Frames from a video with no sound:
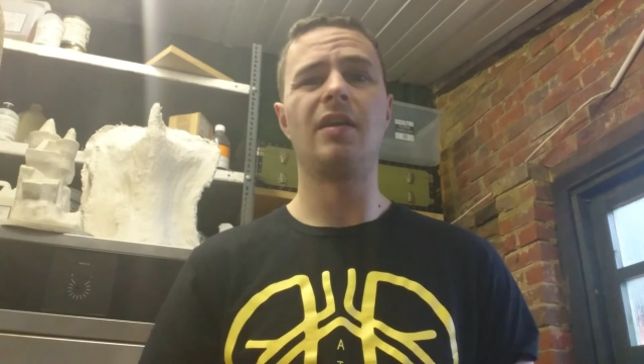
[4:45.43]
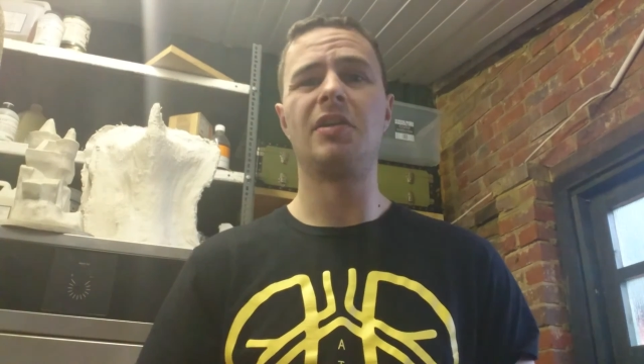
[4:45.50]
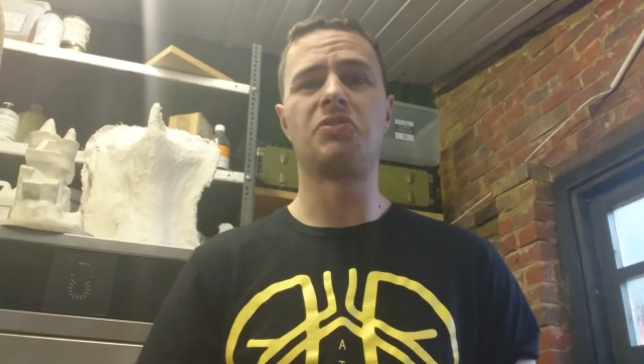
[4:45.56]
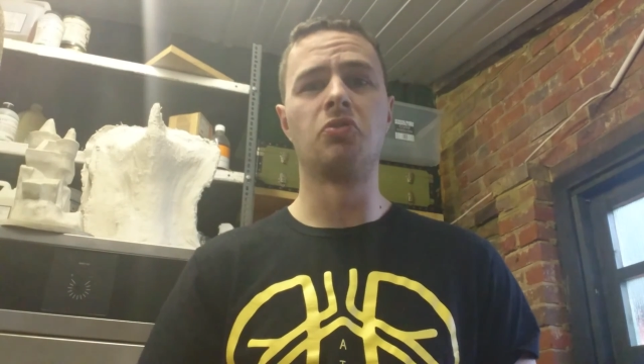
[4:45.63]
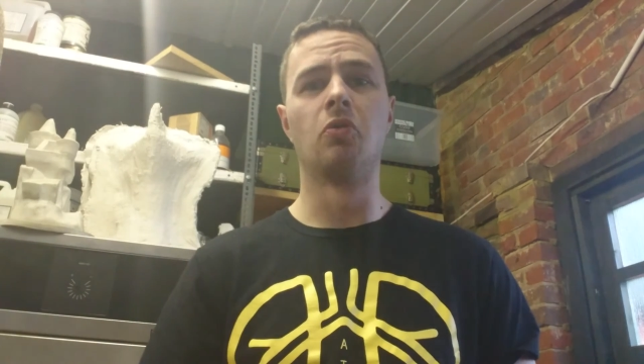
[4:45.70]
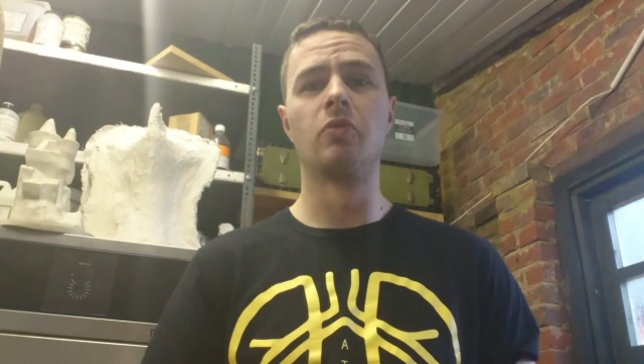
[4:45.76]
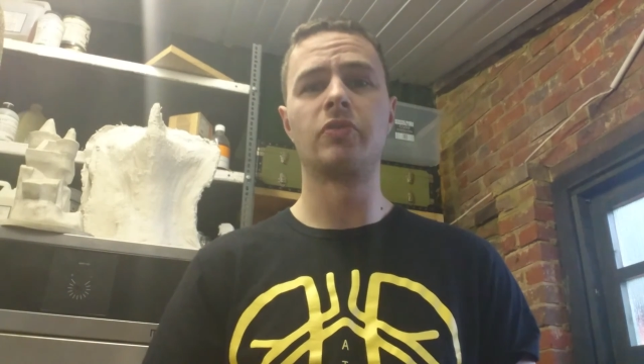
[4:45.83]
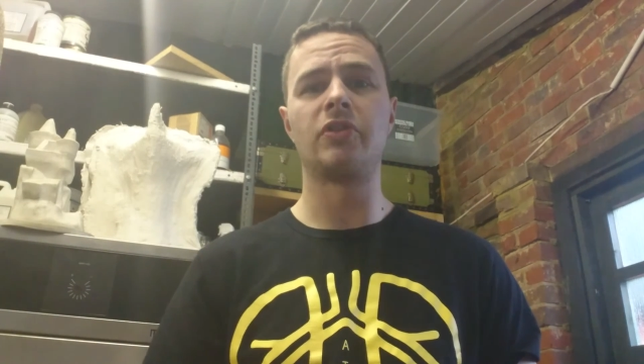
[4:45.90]

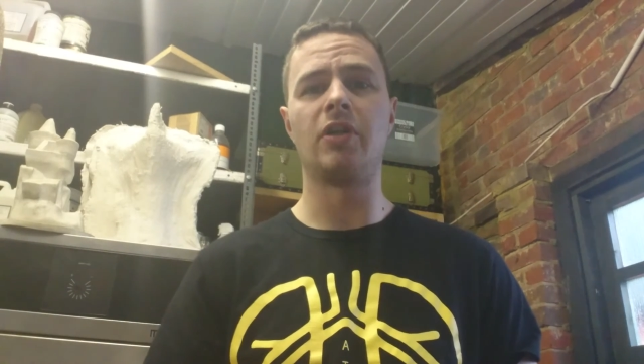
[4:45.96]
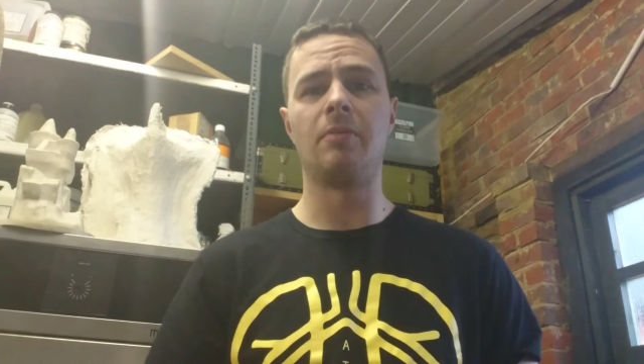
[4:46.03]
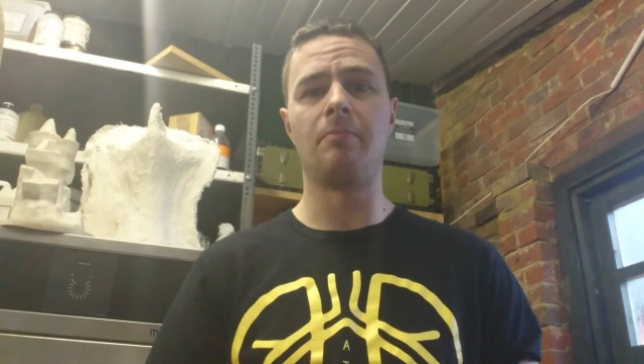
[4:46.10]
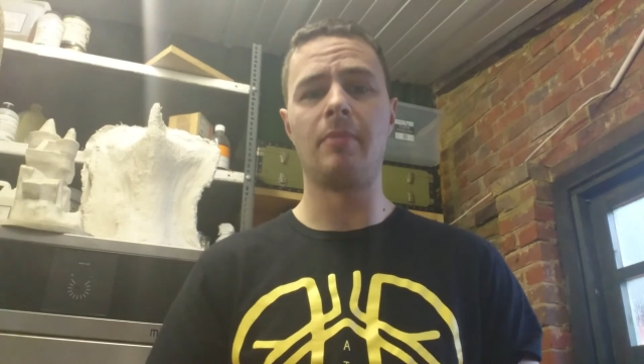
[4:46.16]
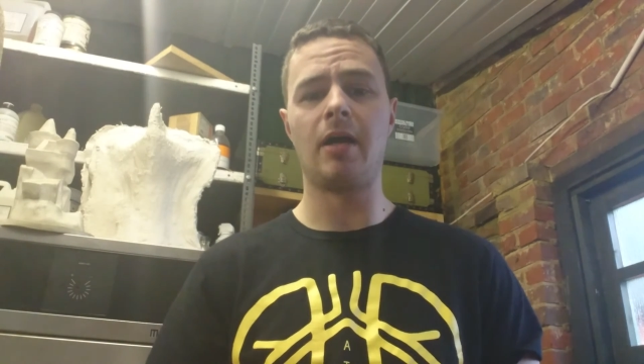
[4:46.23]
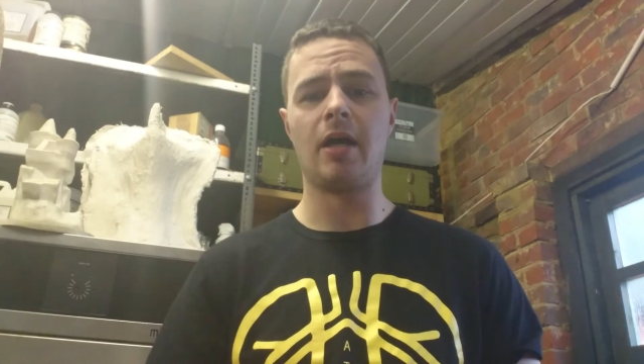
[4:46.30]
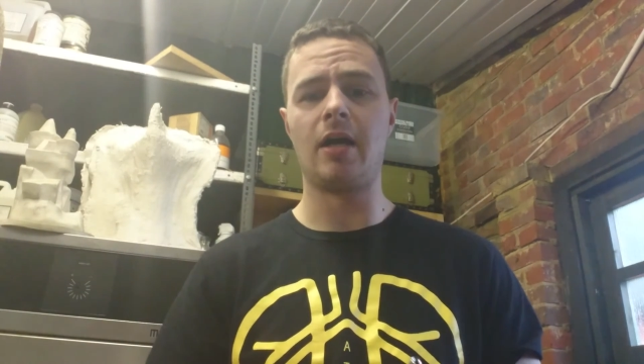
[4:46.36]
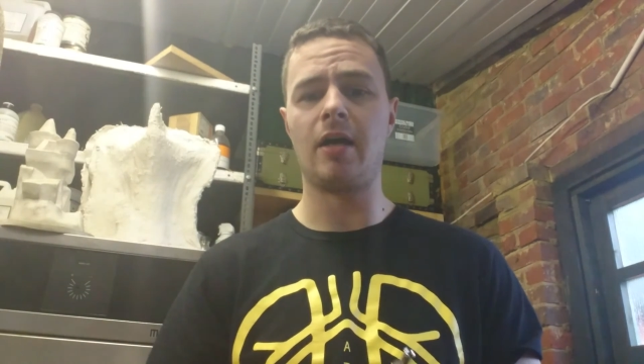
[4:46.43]
It's
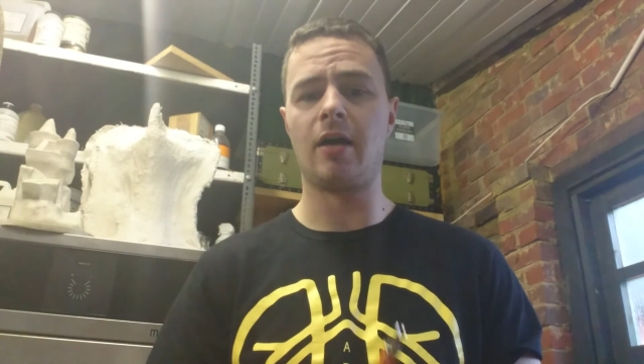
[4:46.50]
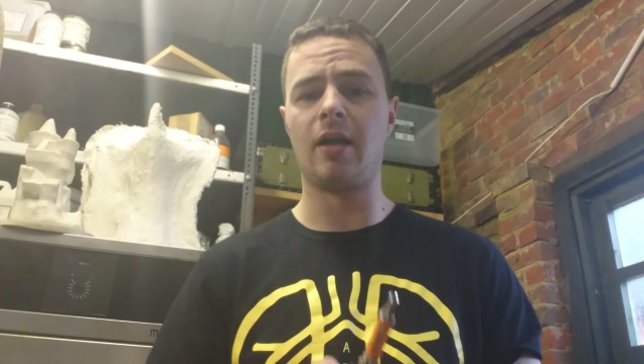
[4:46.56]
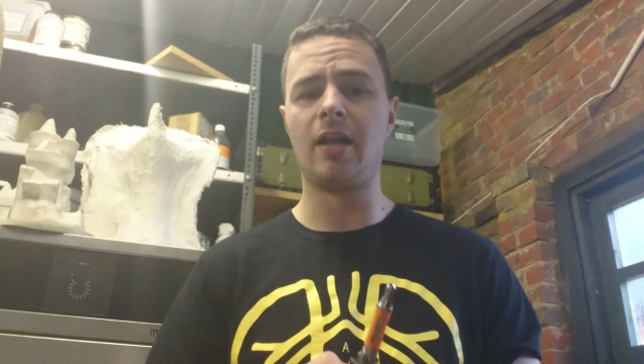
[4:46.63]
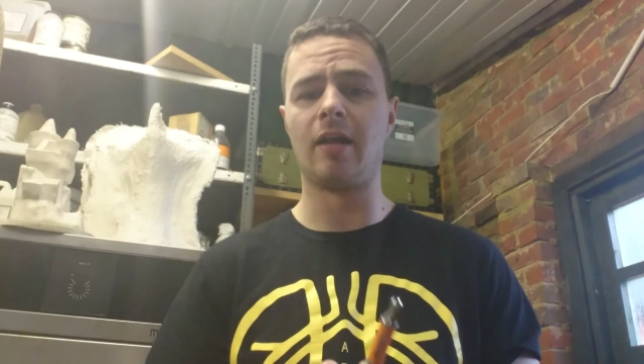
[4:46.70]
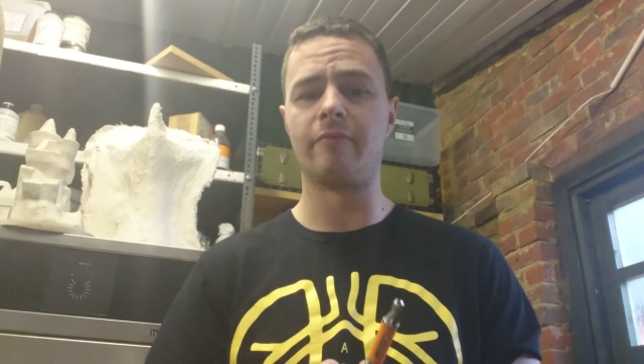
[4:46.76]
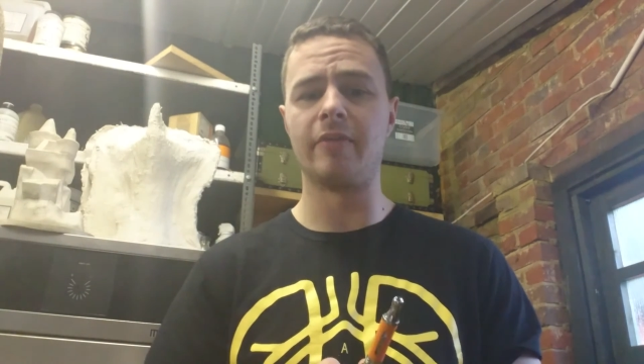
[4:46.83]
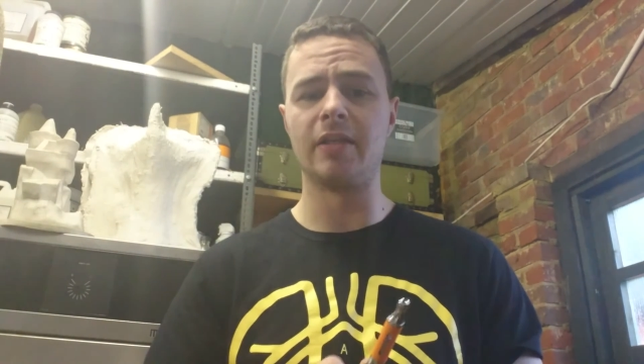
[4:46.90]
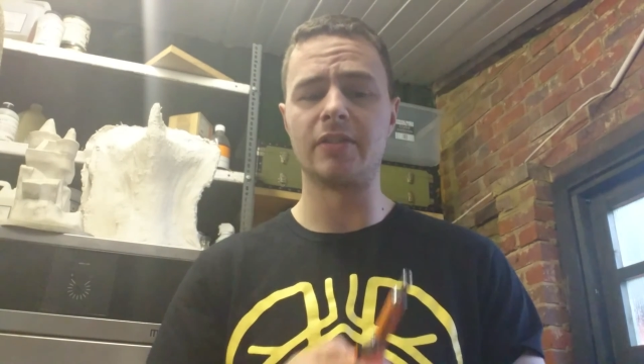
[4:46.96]
awesome. I
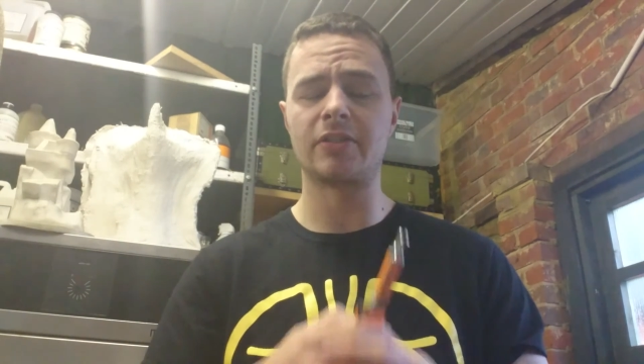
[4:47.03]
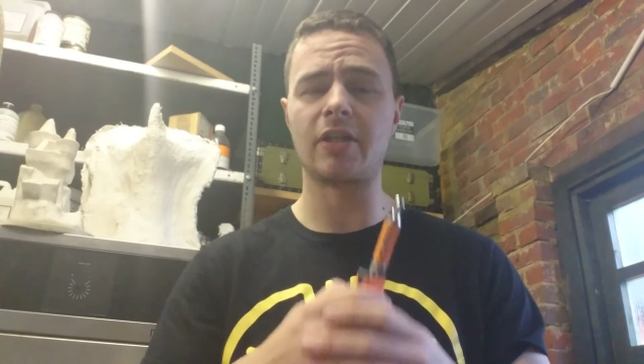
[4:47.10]
love it.